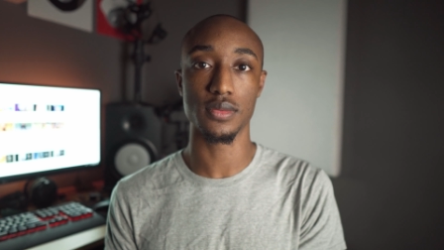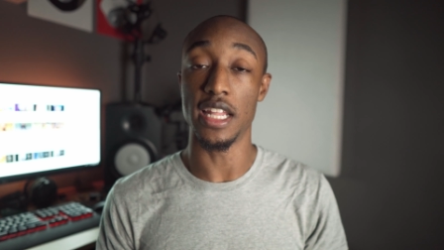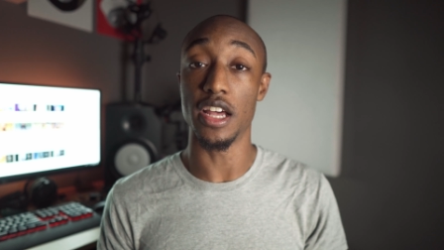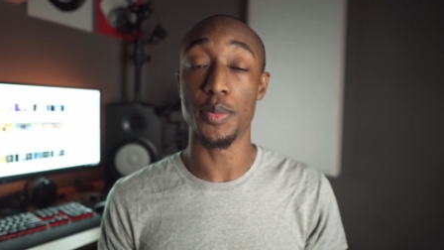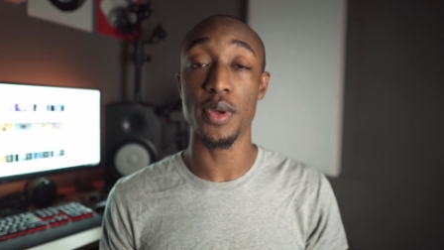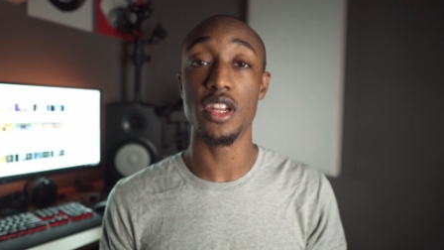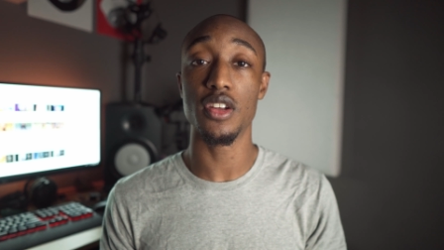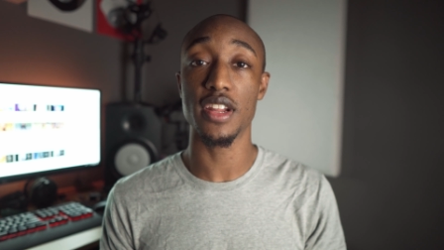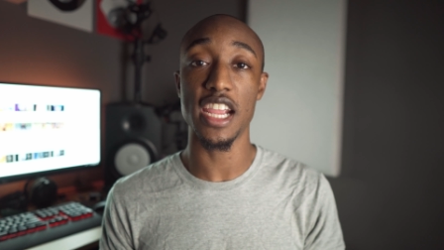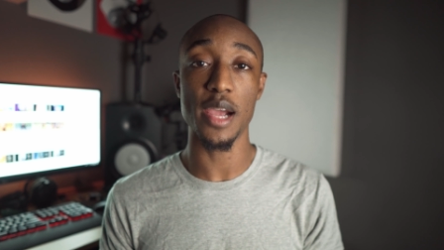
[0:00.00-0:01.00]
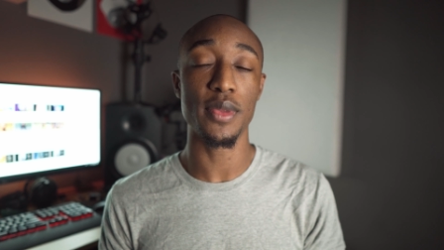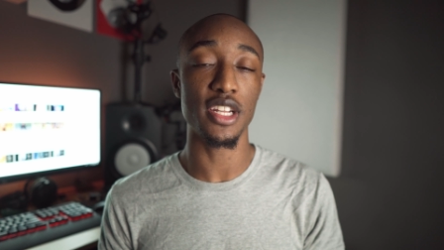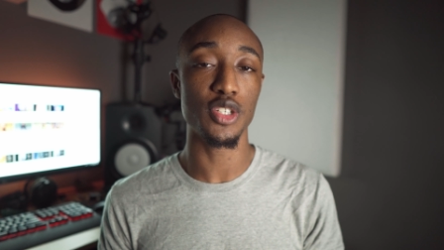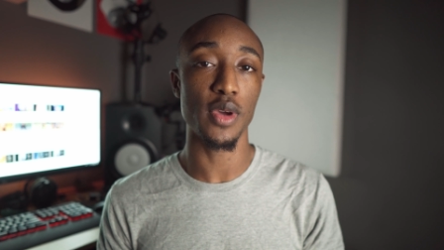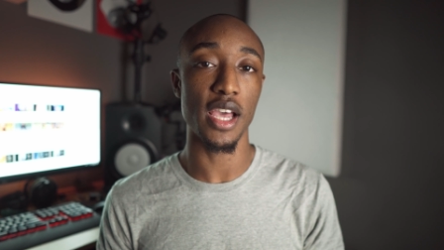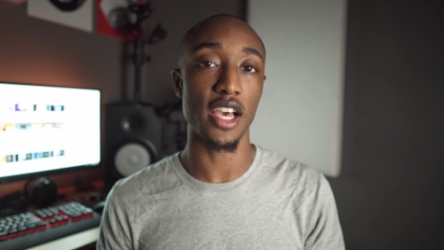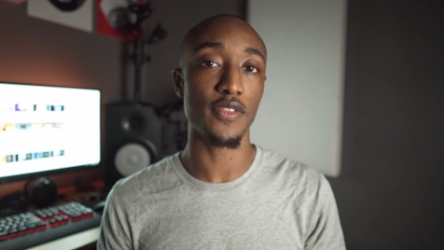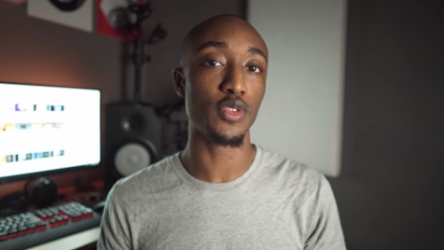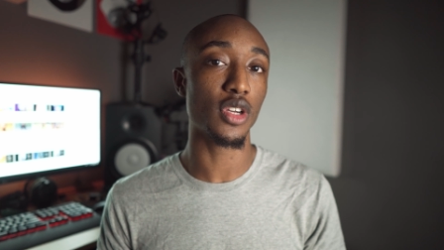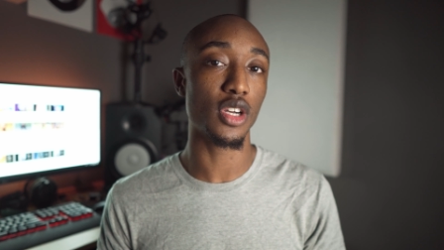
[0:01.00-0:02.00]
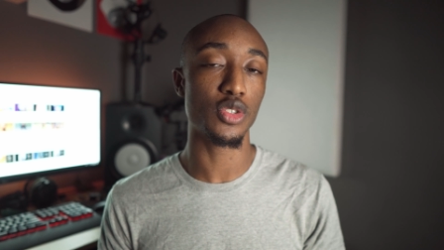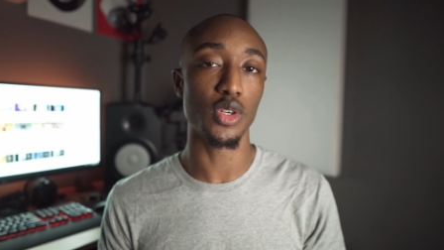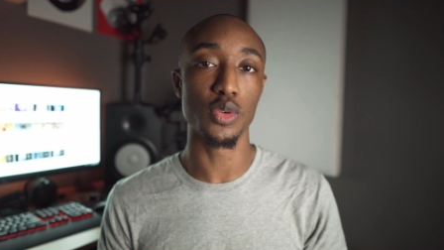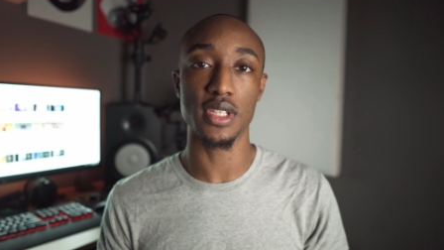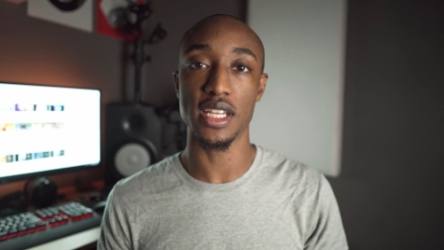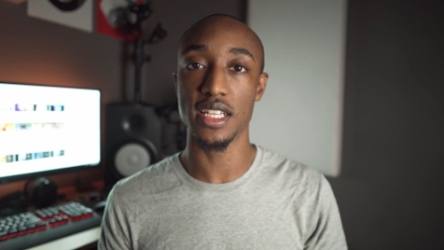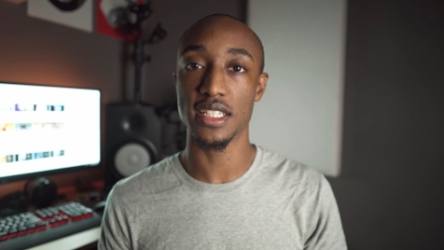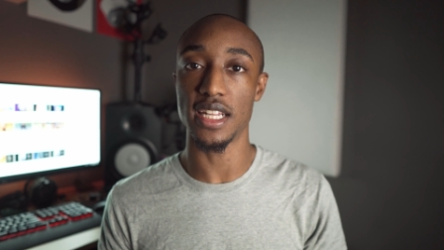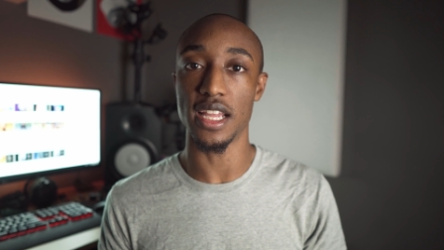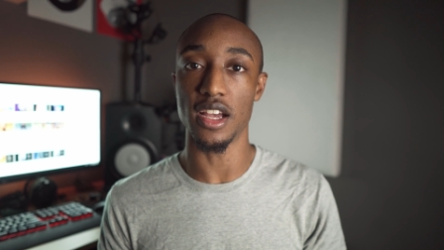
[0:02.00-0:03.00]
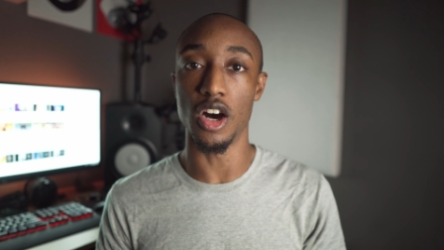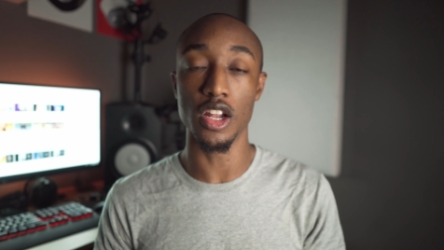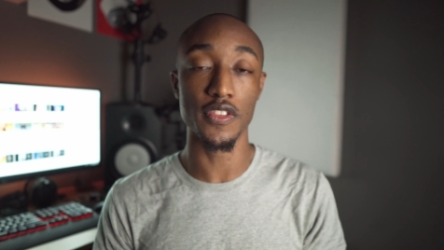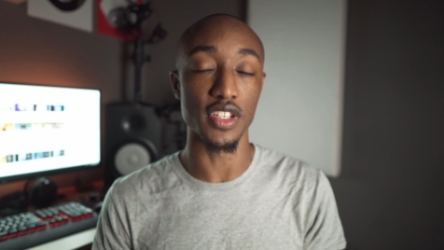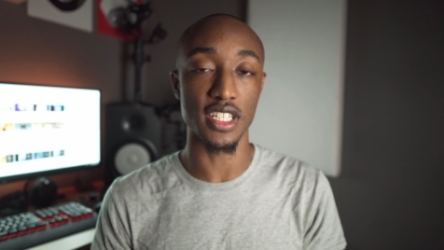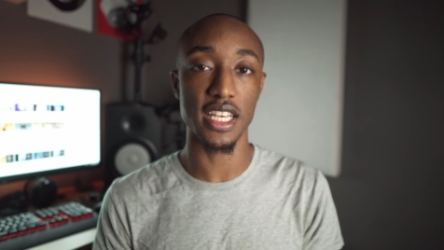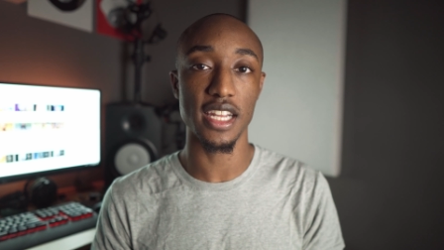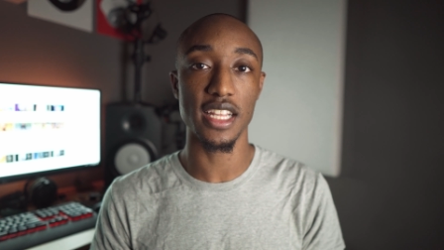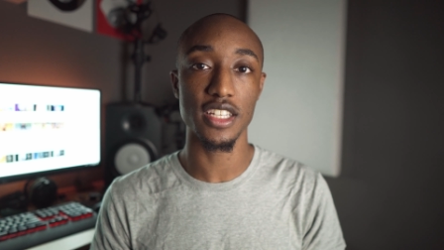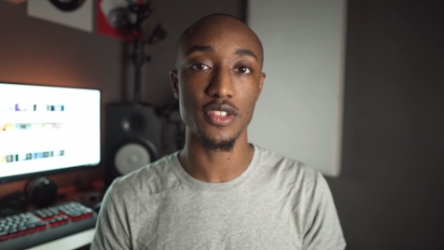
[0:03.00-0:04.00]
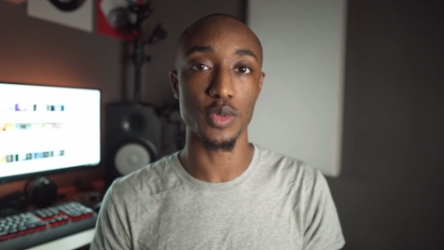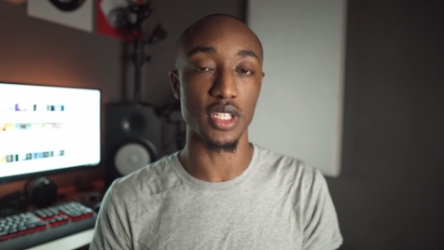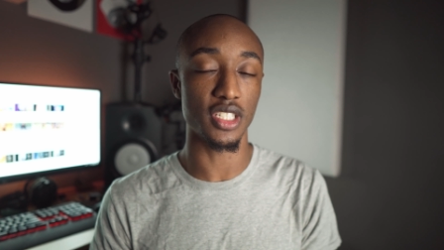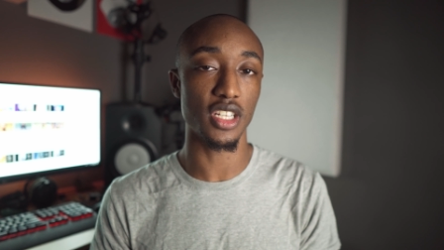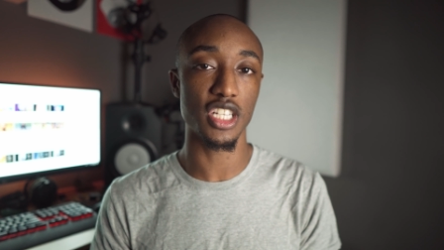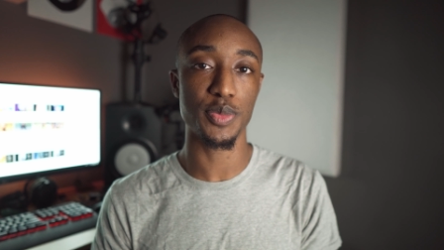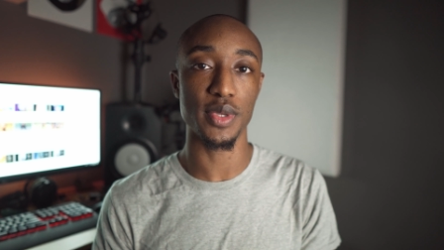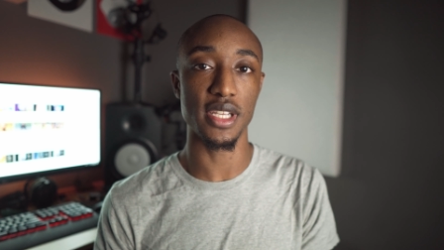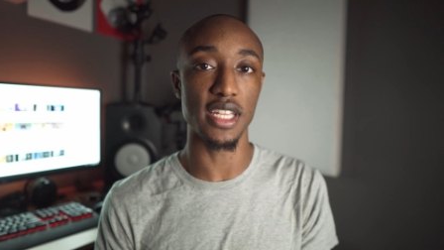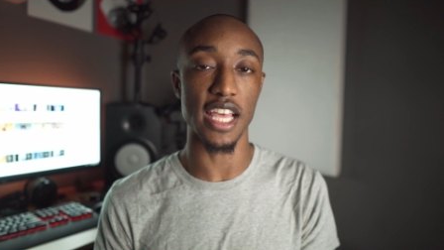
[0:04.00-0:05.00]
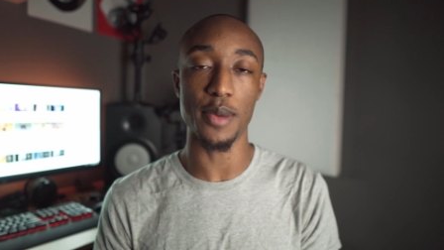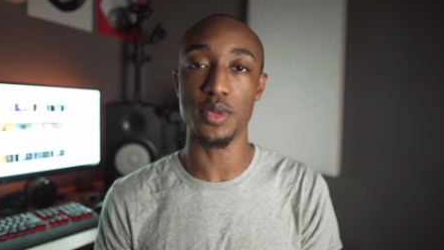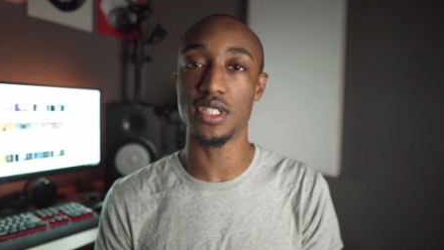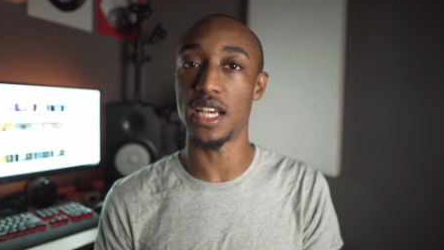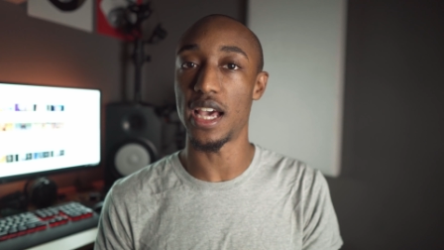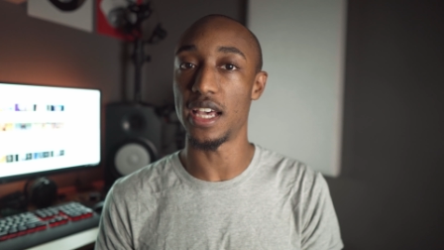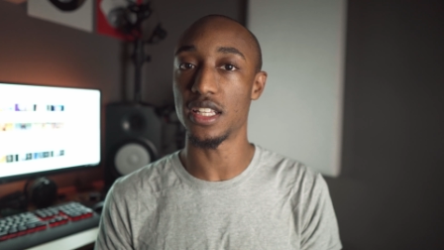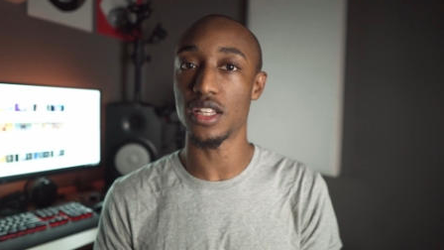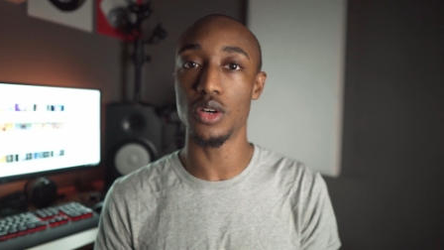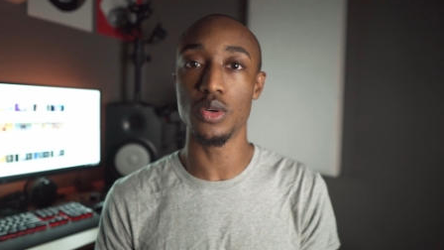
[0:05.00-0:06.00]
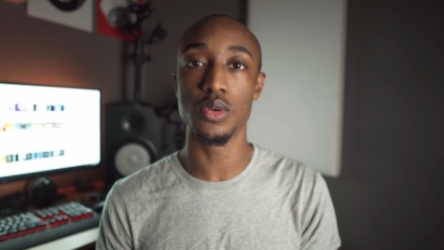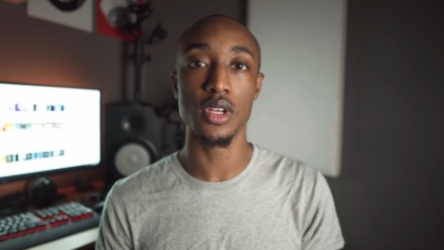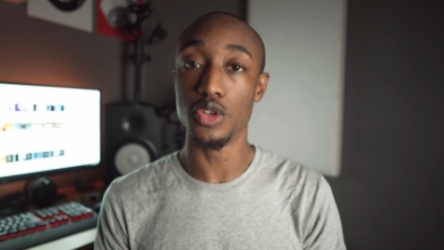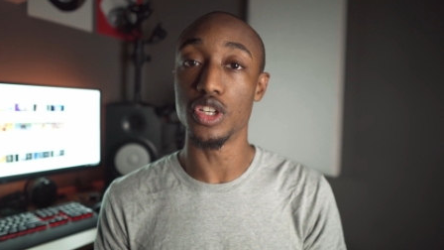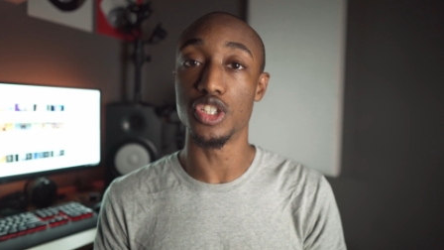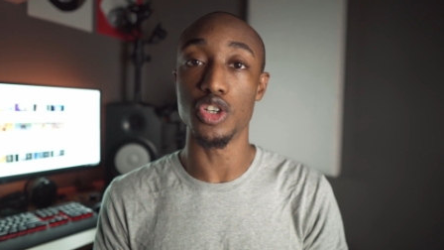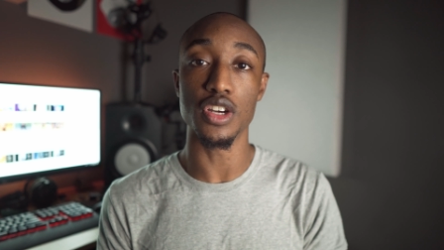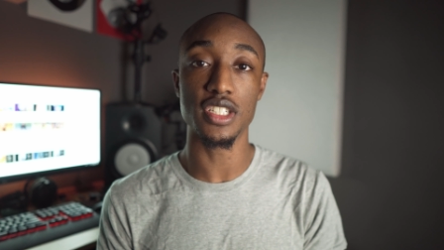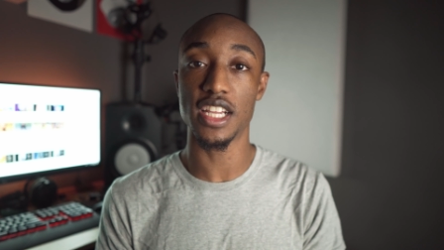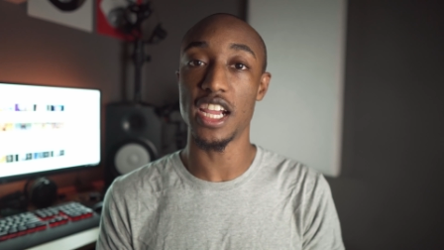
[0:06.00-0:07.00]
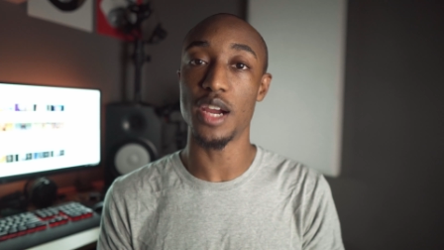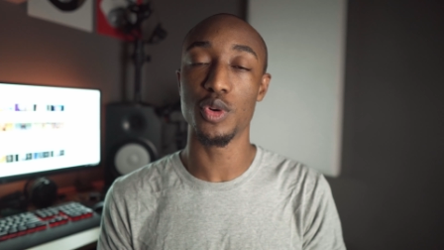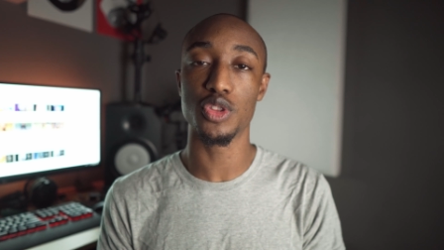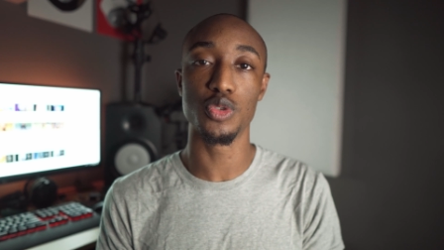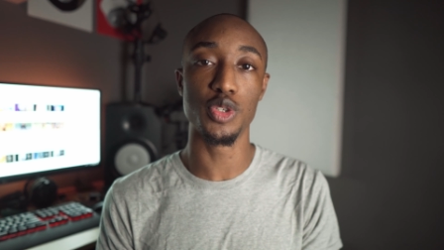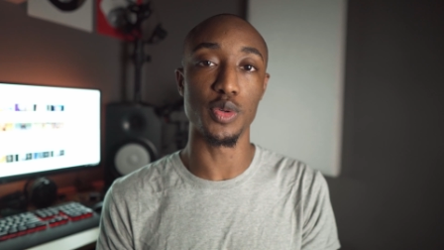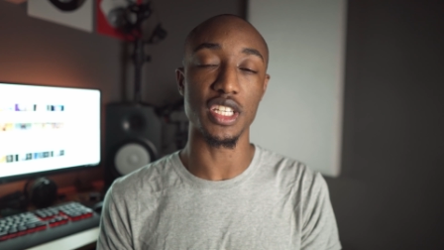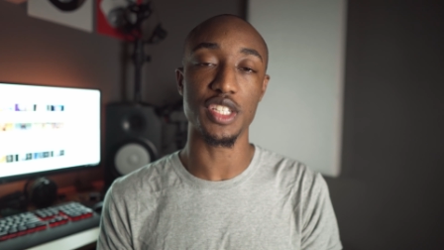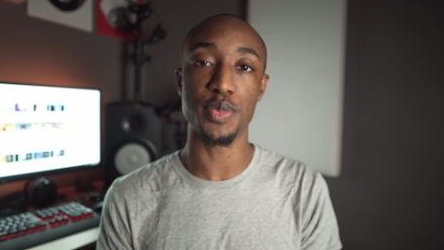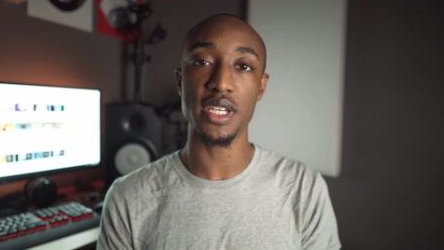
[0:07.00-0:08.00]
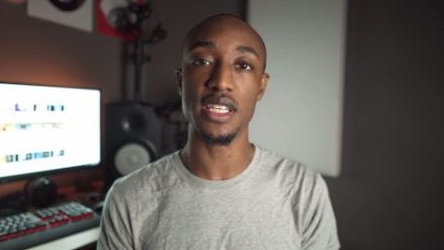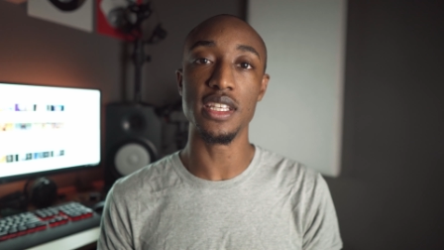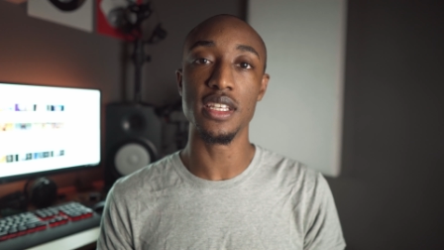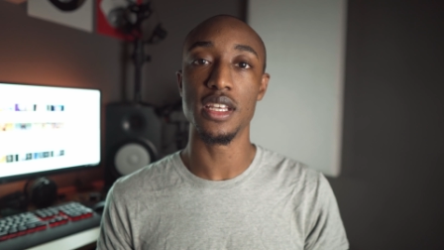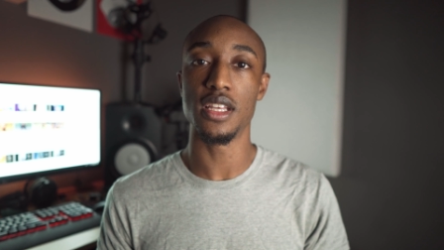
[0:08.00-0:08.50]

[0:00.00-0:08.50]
Now, depending on the camera that you have, you can control things like all of your settings with the shutter speed, aperture, ISO. You can charge the camera through USB.